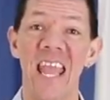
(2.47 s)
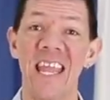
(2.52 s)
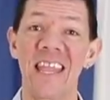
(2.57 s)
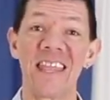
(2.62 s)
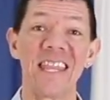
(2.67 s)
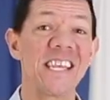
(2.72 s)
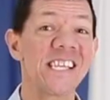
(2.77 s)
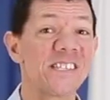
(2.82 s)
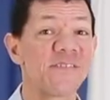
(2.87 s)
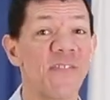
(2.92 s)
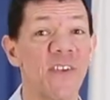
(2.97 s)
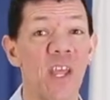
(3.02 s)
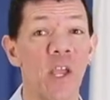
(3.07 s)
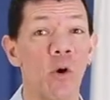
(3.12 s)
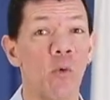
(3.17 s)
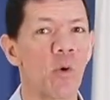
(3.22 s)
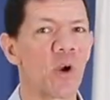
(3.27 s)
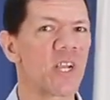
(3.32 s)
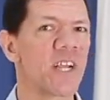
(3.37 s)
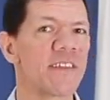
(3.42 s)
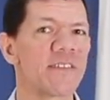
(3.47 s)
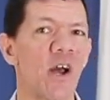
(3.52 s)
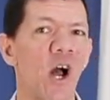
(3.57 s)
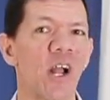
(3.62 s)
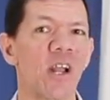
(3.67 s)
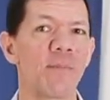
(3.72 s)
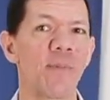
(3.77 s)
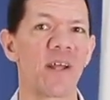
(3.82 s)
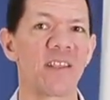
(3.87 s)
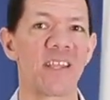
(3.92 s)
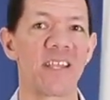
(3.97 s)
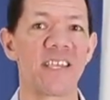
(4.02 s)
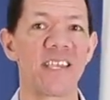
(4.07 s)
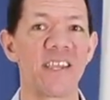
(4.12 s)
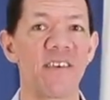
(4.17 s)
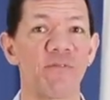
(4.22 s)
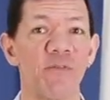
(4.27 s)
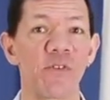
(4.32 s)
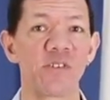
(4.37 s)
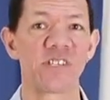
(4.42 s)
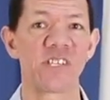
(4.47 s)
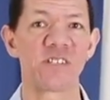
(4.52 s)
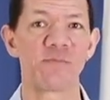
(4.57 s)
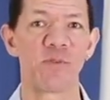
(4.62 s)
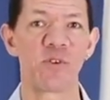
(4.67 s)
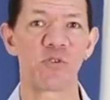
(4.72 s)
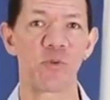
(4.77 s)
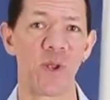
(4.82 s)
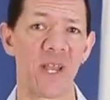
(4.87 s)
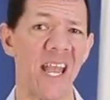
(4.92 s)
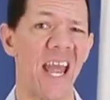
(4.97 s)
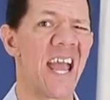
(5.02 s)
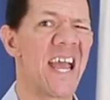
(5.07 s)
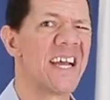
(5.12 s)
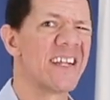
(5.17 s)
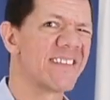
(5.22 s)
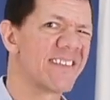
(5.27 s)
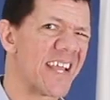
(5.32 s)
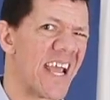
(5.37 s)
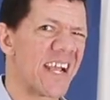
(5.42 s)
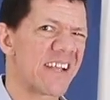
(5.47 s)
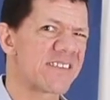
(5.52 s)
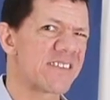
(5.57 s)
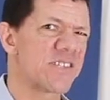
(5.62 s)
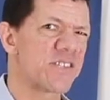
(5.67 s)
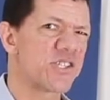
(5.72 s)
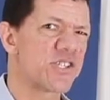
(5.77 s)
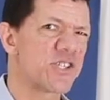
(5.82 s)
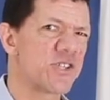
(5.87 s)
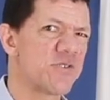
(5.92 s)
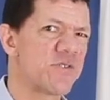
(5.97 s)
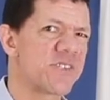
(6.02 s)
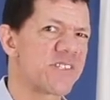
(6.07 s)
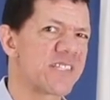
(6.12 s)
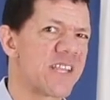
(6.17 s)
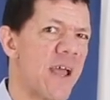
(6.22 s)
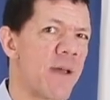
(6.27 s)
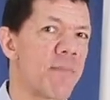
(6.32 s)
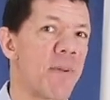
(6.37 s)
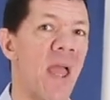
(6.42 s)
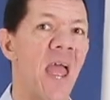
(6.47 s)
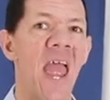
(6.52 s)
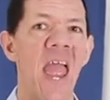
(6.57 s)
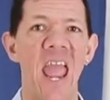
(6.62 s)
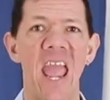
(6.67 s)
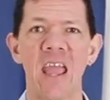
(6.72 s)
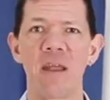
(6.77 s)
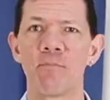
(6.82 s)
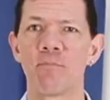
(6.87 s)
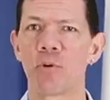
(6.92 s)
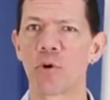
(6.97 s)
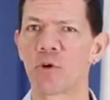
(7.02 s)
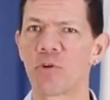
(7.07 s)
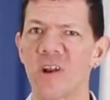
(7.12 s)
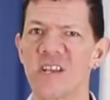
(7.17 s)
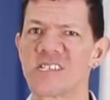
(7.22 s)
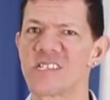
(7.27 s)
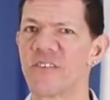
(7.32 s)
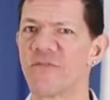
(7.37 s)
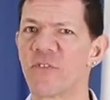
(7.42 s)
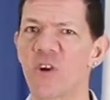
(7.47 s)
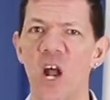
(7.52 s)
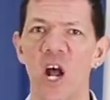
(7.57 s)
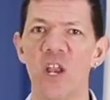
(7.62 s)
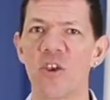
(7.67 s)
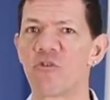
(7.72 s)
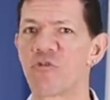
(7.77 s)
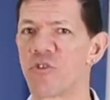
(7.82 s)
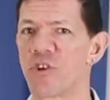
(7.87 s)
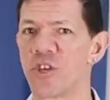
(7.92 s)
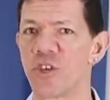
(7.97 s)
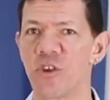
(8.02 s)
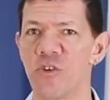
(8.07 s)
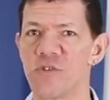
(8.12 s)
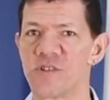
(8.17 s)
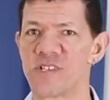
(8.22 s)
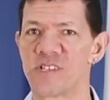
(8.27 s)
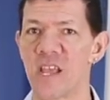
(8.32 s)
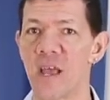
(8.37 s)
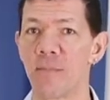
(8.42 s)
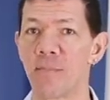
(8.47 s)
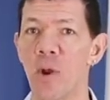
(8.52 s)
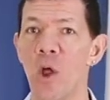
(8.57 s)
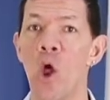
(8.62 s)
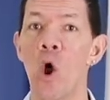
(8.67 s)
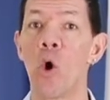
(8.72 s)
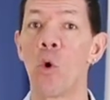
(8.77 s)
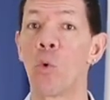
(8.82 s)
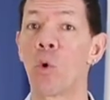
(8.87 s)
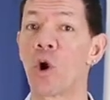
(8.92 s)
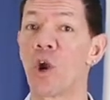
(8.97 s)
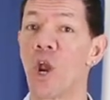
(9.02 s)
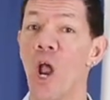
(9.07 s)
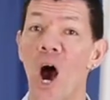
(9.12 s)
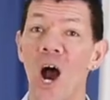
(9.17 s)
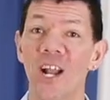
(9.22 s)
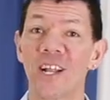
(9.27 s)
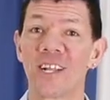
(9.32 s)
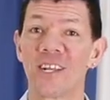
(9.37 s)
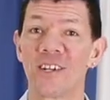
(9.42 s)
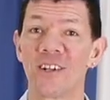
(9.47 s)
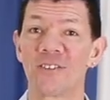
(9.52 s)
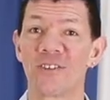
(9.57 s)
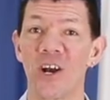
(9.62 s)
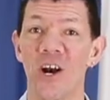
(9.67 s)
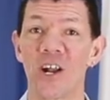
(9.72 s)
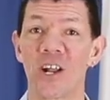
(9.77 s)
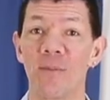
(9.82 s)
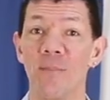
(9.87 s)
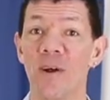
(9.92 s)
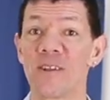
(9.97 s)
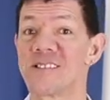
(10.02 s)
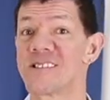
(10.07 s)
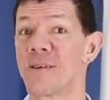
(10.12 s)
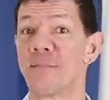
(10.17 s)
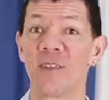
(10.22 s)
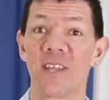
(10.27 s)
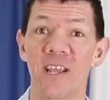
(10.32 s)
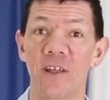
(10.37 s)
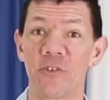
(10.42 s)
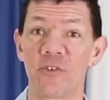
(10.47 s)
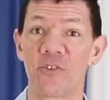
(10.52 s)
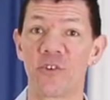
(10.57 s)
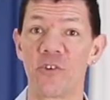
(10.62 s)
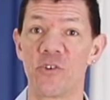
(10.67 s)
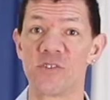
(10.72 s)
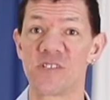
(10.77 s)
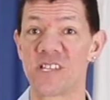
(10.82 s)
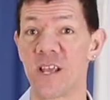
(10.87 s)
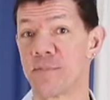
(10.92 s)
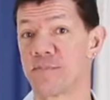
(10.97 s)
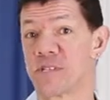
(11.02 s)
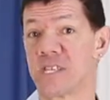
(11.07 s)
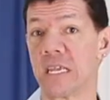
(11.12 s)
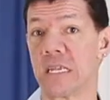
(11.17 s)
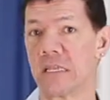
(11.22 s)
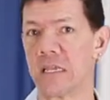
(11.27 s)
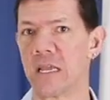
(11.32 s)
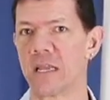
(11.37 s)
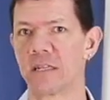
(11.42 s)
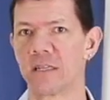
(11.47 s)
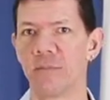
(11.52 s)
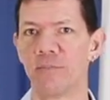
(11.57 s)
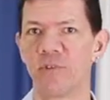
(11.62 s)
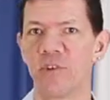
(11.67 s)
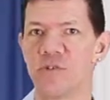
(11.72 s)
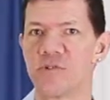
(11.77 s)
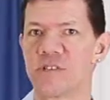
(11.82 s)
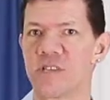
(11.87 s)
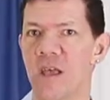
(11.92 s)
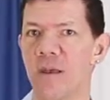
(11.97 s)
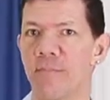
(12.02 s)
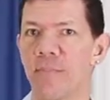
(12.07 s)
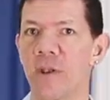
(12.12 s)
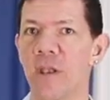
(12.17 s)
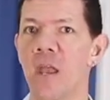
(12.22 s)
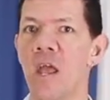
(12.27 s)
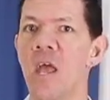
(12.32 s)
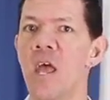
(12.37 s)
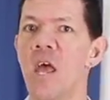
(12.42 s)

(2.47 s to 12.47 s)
In this video, we're going to talk about the differences between Texas Two Step and Progressive Country Two Step. We're not going to talk about some of the other two steps like nightclub two step and